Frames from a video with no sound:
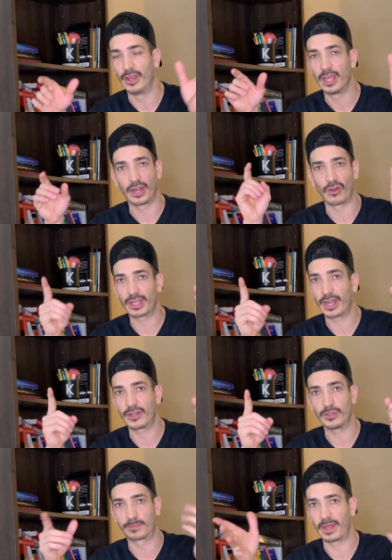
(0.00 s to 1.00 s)
and all you gotta do
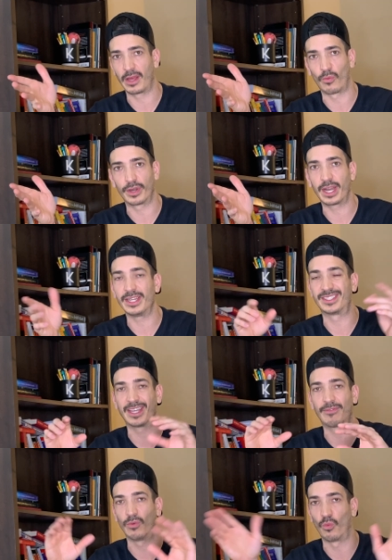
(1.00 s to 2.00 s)
is pay that
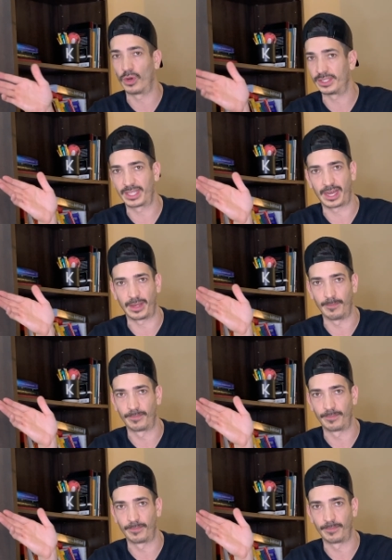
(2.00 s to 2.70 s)
197 one time,